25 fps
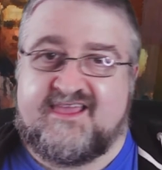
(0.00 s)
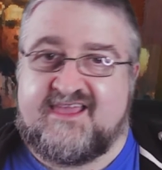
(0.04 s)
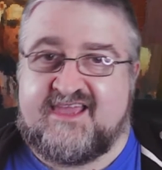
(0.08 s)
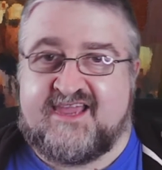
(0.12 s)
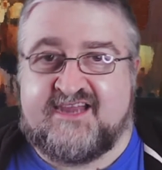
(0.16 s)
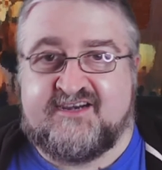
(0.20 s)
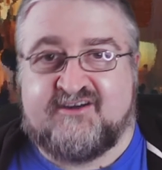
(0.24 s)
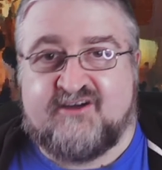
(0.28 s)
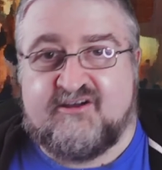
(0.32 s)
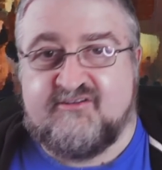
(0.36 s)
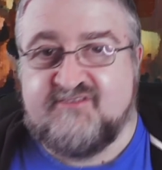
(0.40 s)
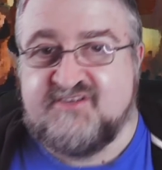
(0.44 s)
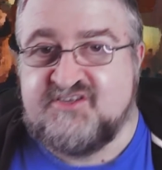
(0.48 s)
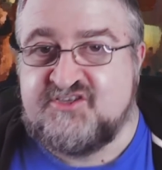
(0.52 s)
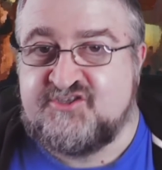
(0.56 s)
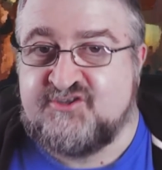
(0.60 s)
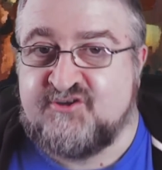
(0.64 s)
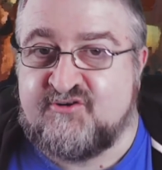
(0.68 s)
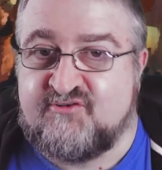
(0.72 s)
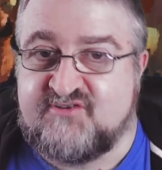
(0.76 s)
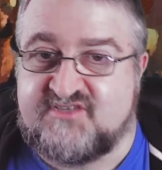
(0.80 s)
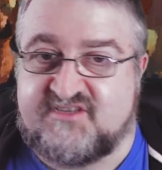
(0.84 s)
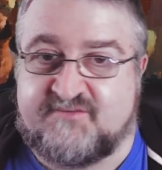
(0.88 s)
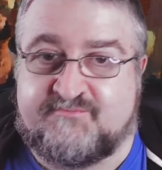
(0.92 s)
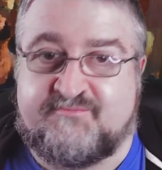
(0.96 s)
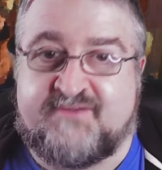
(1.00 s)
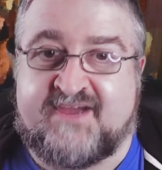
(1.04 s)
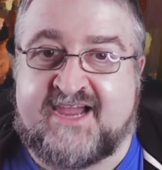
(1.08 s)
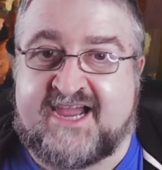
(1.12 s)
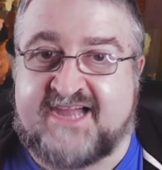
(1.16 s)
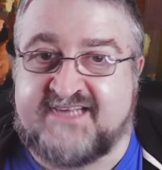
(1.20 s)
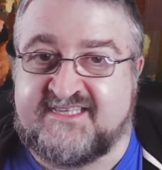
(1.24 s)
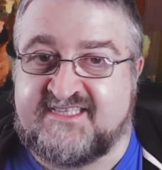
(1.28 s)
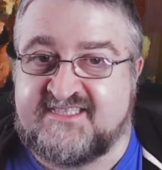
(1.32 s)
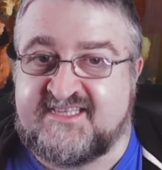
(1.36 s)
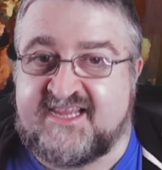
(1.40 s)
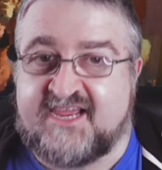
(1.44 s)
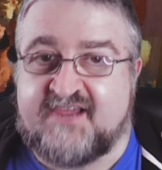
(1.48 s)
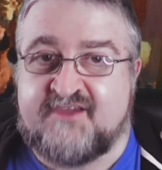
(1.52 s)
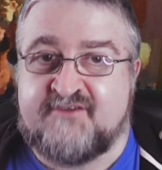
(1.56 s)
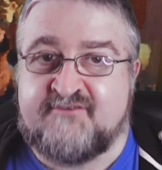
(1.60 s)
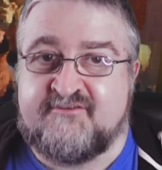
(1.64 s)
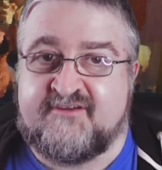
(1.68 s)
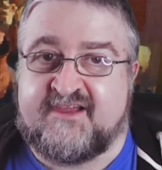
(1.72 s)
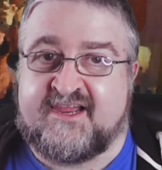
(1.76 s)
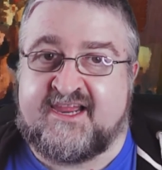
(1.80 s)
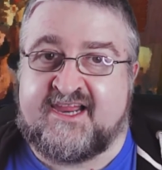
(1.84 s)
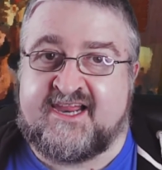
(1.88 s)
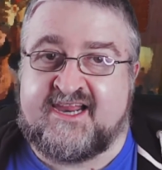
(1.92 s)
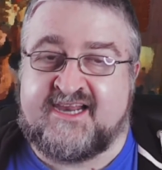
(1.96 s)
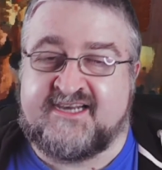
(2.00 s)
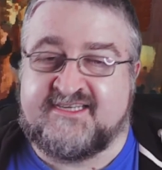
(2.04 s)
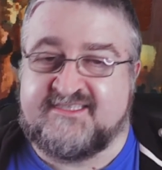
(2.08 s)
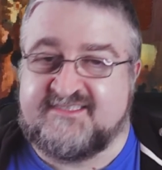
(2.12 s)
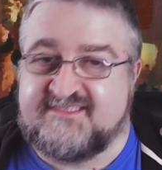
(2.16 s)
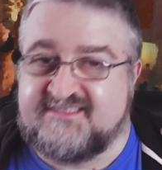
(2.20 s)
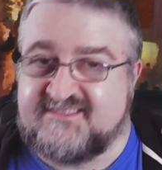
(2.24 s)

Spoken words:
And all the jokes are padded out. And